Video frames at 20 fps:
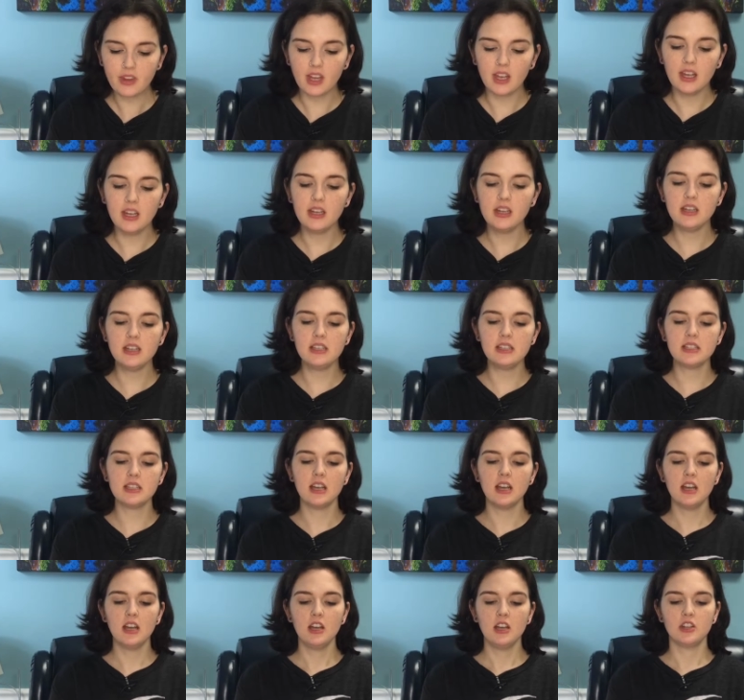It is
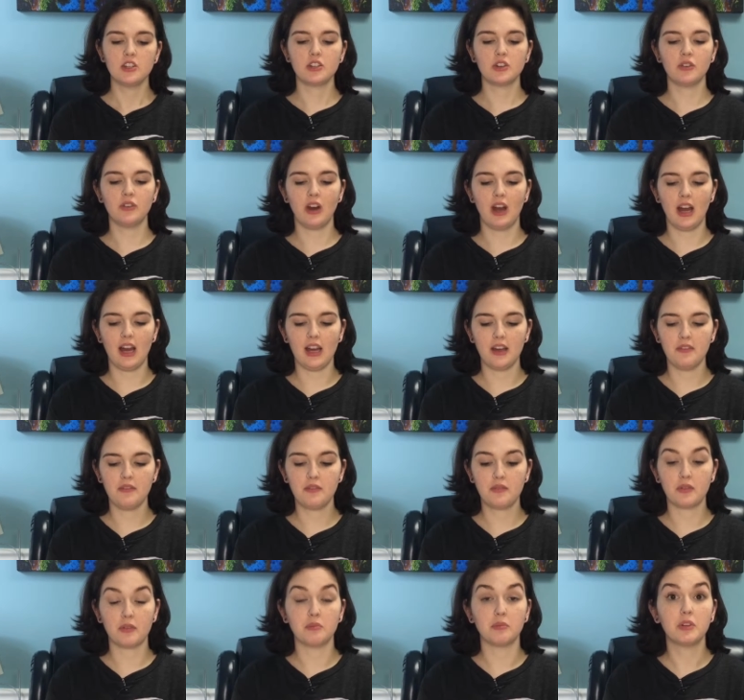derived
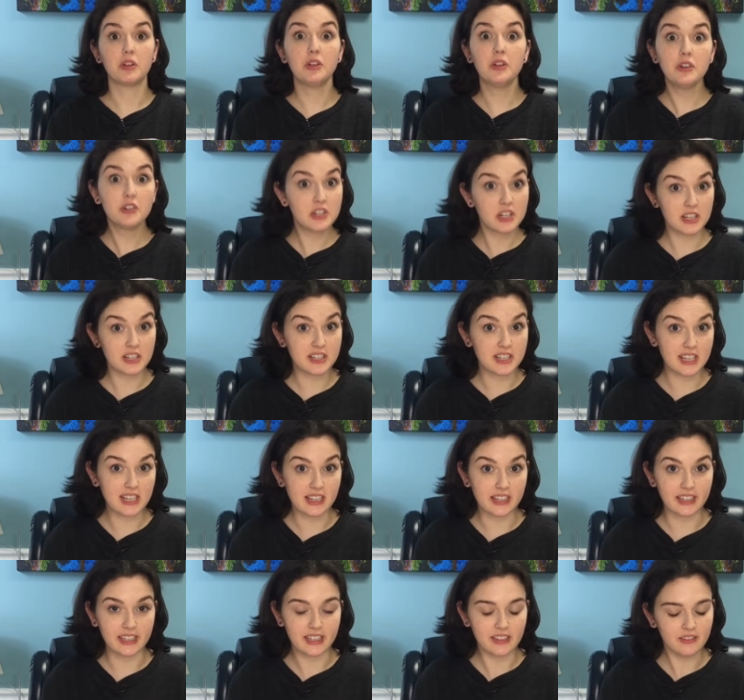from kucha tea
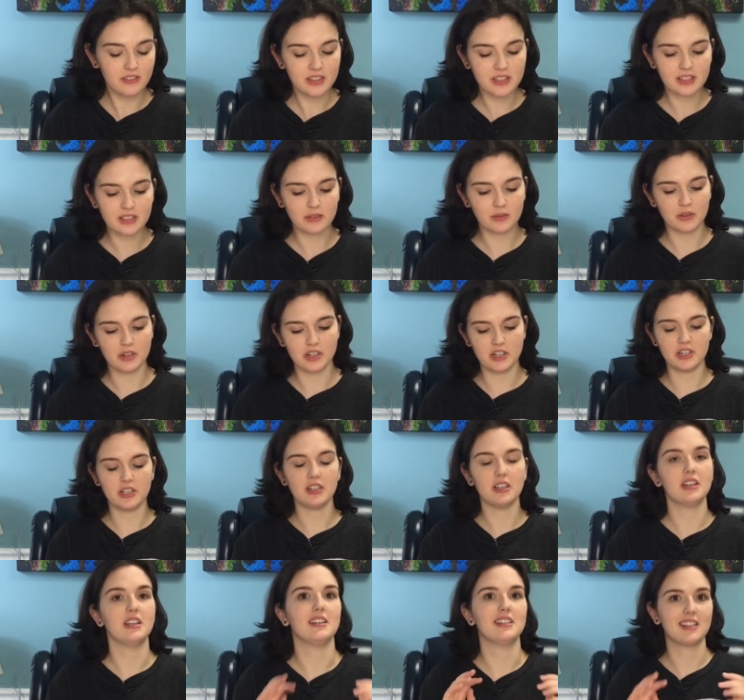leaves, which
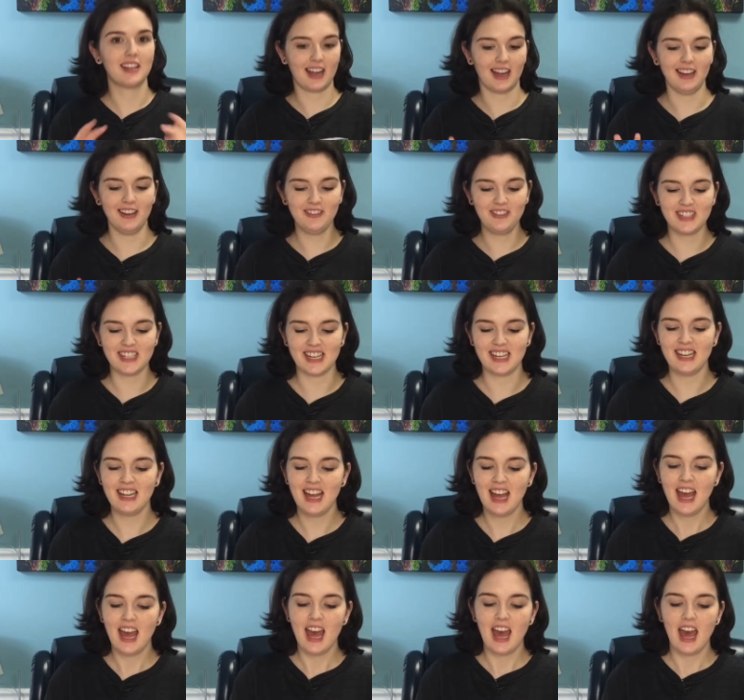is a kind of tea,
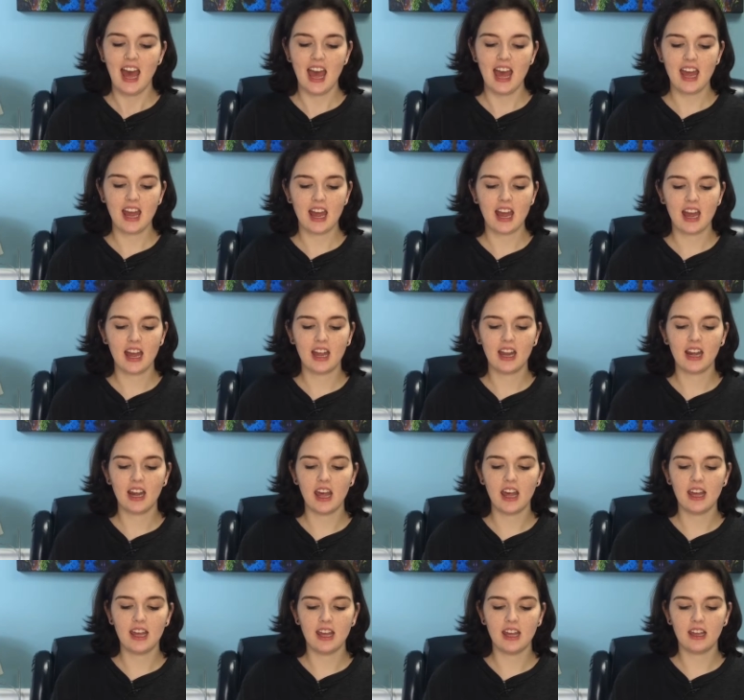and
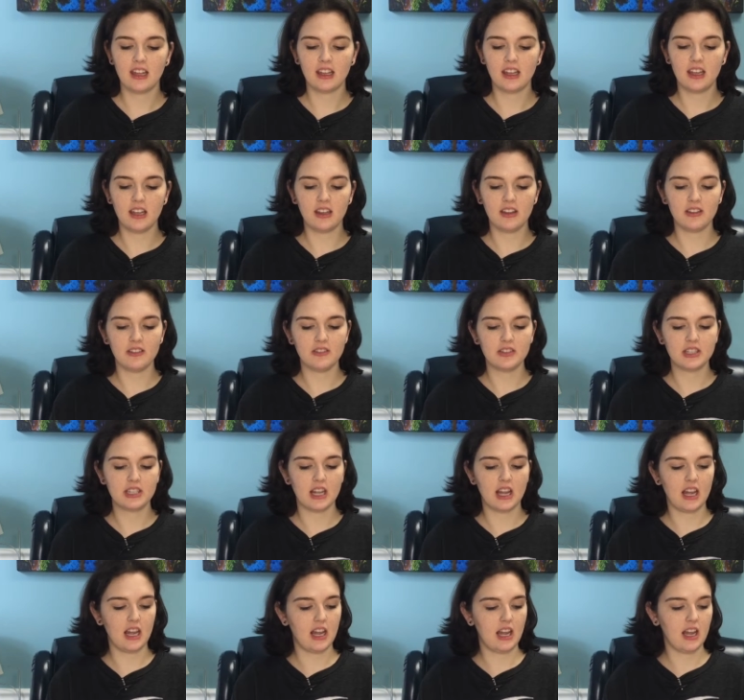it gives
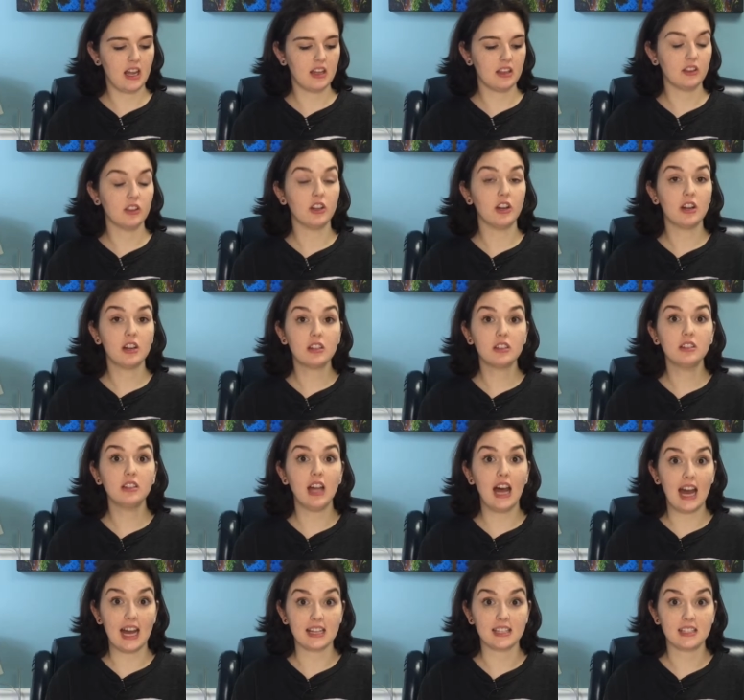a long
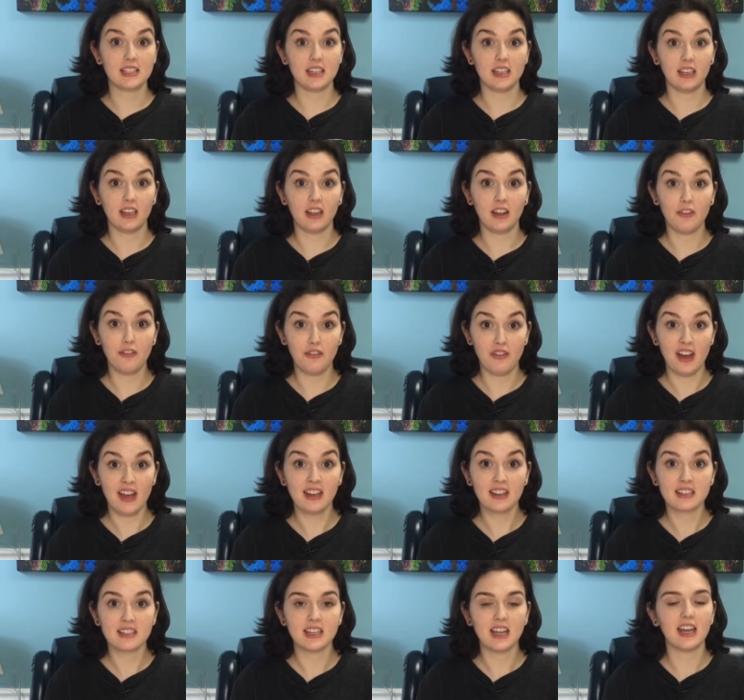lasting
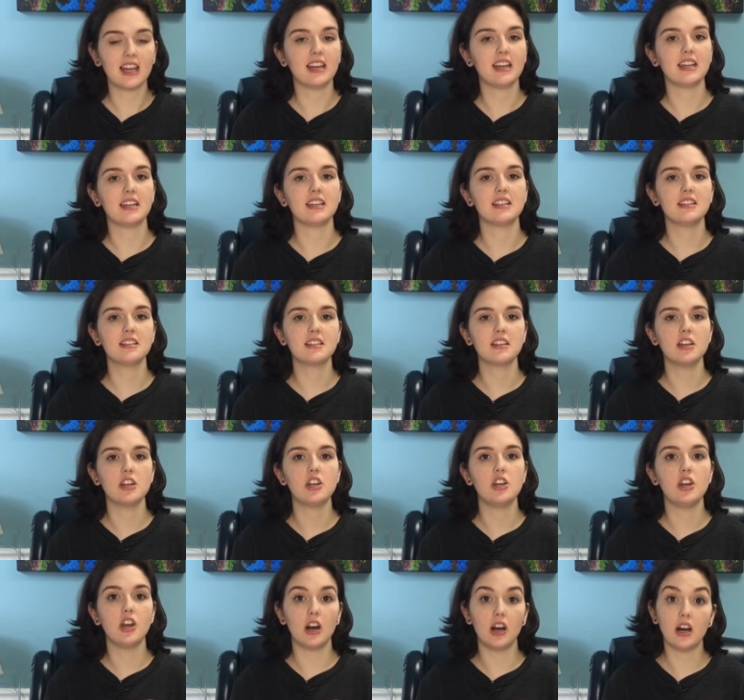effect and is
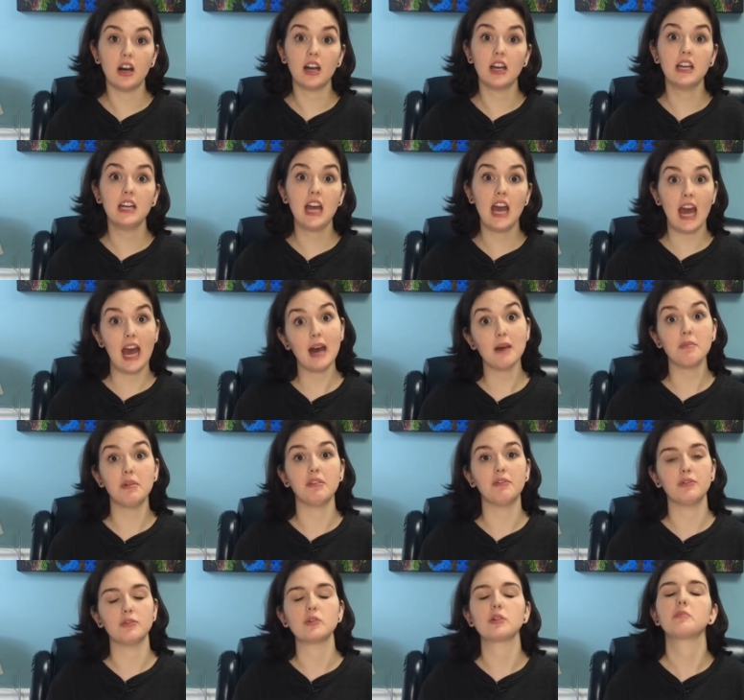non habit
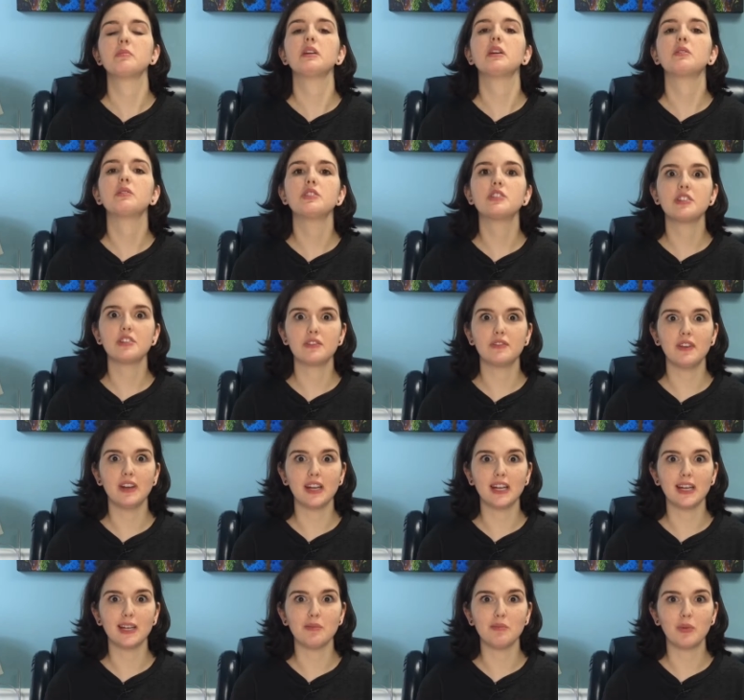forming, which is
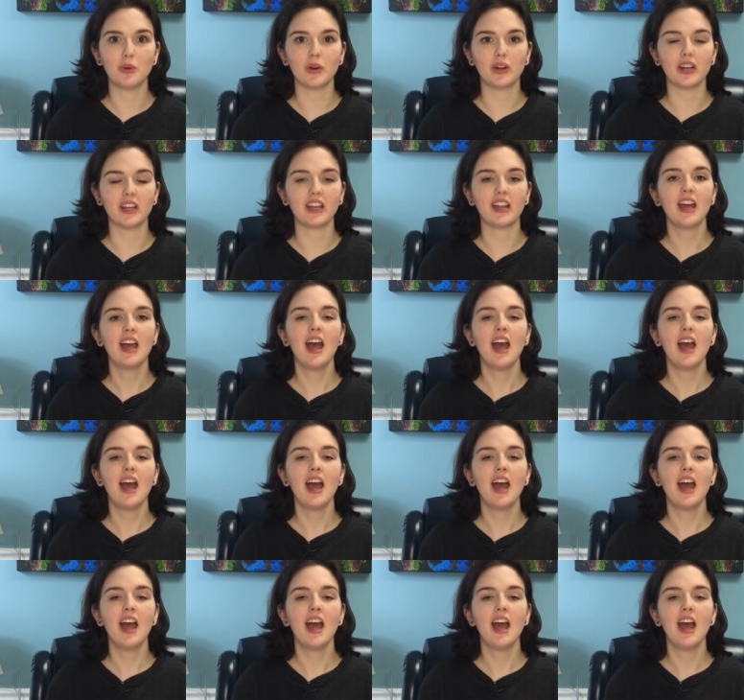very important.